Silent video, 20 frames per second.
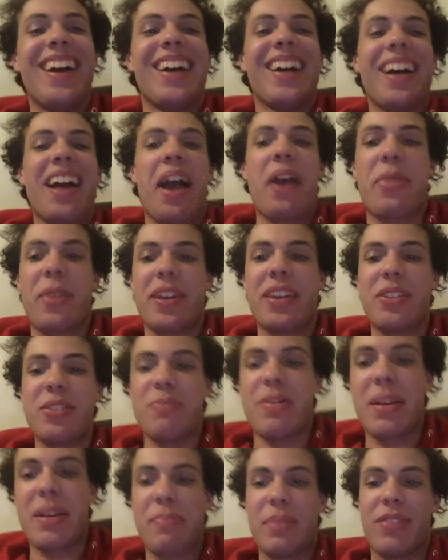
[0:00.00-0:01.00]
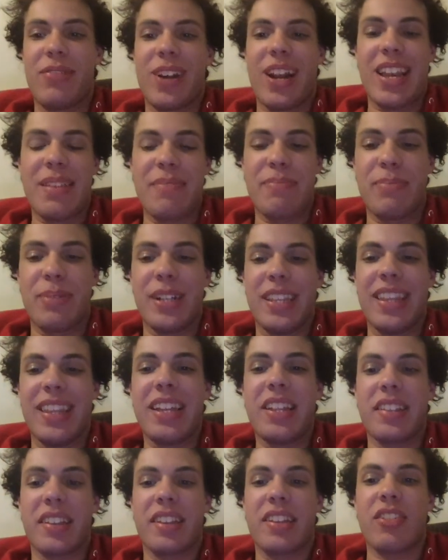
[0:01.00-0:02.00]
I think you might be right, but
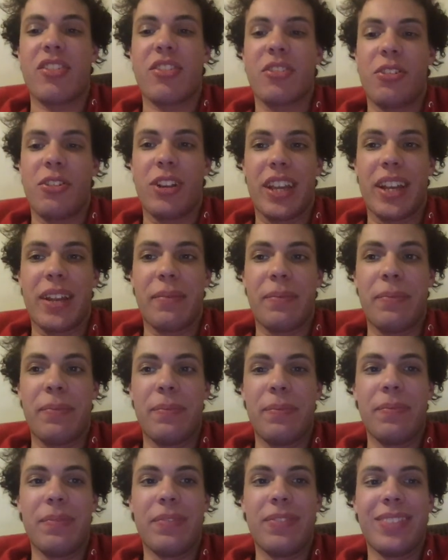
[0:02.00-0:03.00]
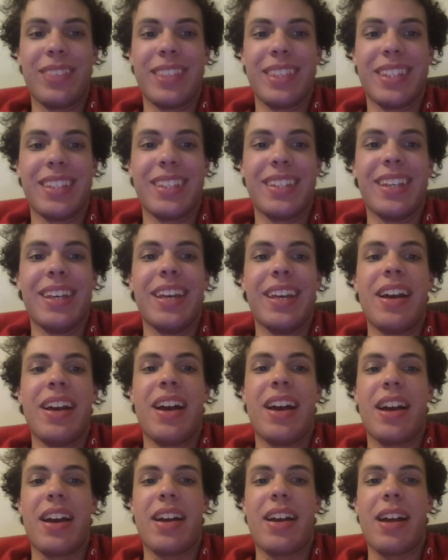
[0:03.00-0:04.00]
it's concerning.
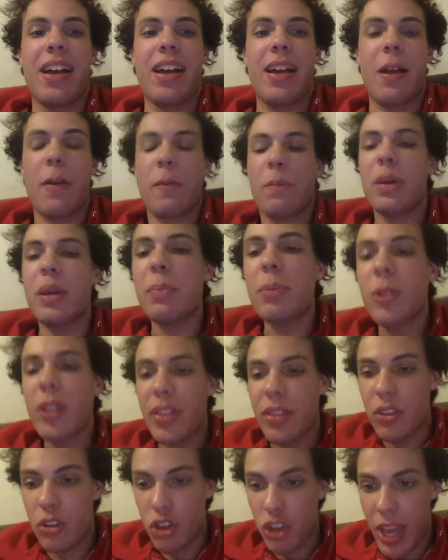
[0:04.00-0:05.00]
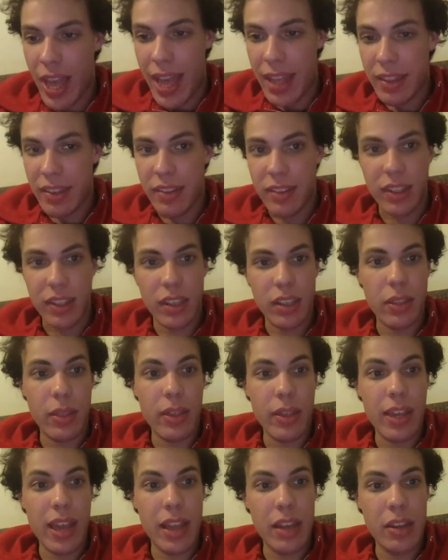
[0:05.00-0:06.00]
Have people in the chat seen
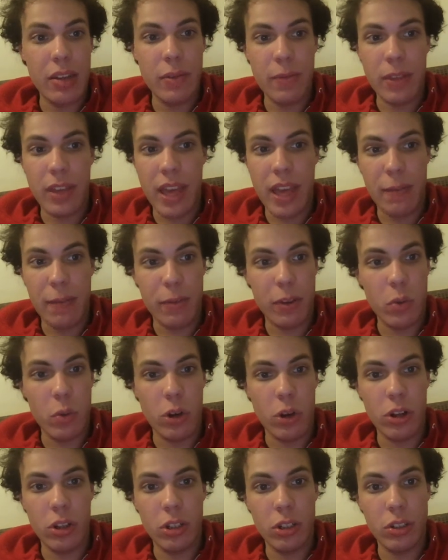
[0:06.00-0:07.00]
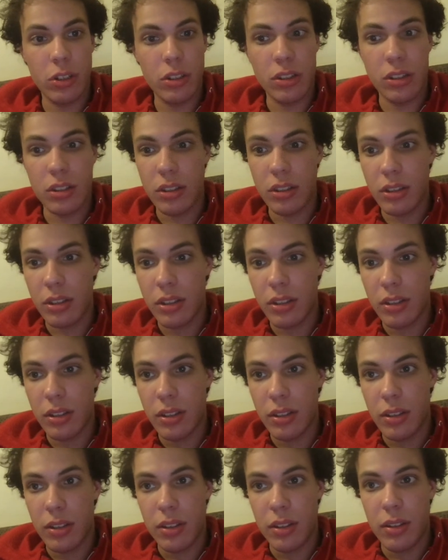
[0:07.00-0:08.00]
The End of the Effing World?
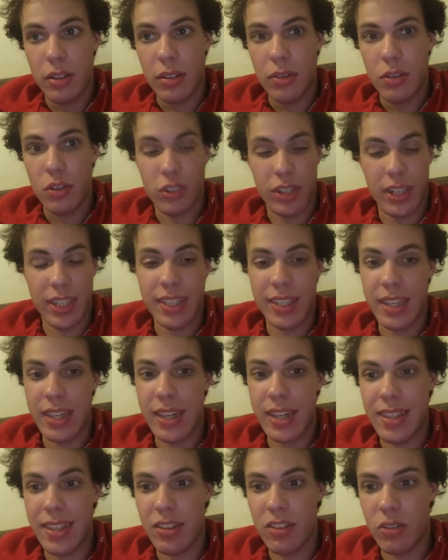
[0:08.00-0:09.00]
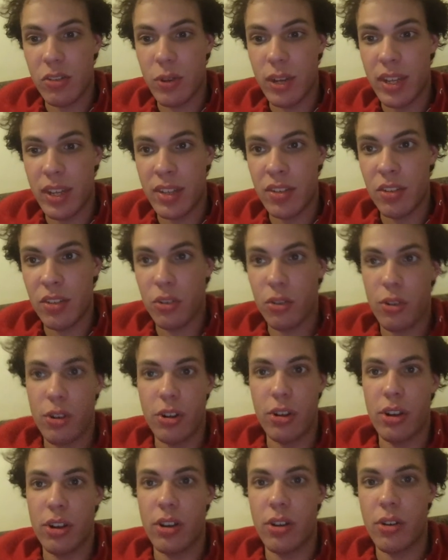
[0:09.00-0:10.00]
Should I take this quiz,
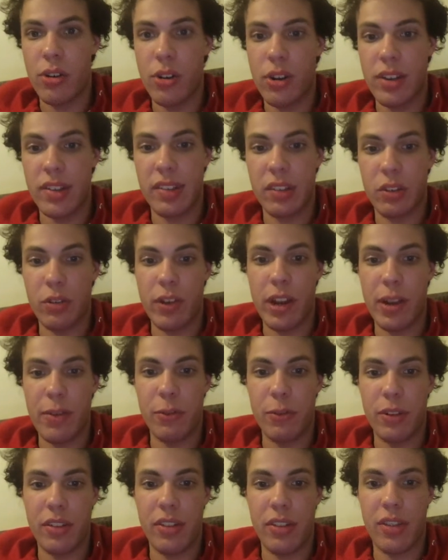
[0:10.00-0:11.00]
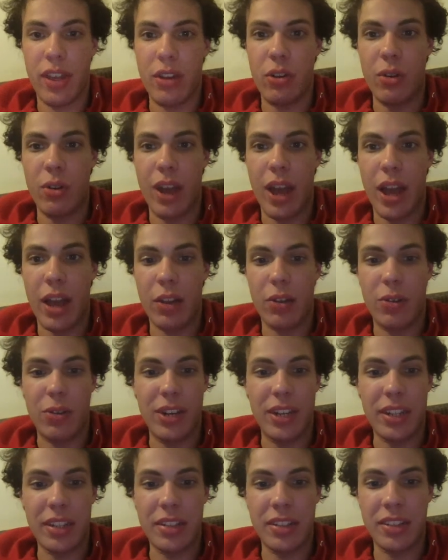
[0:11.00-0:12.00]
or is it a reference that you're not
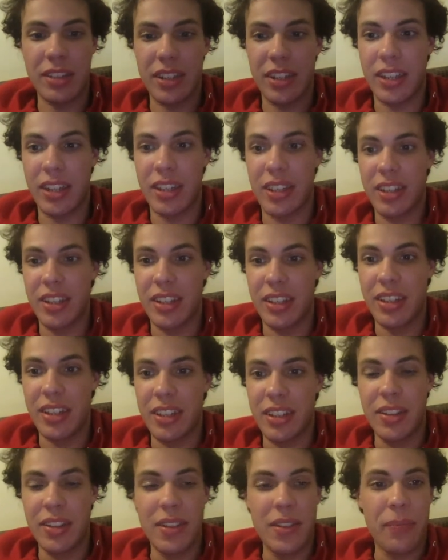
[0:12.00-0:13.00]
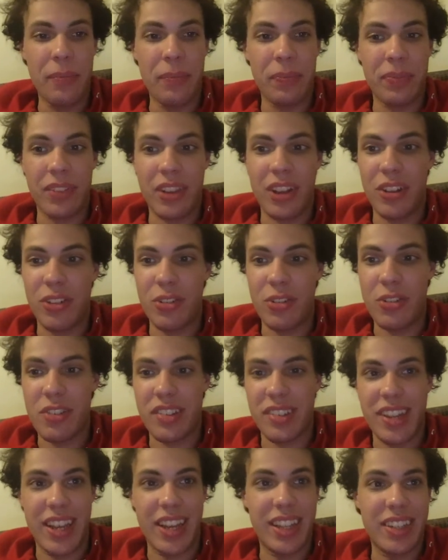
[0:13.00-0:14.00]
going to
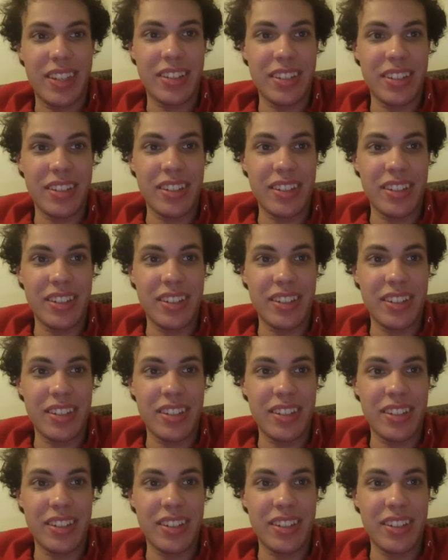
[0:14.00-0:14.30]
understand?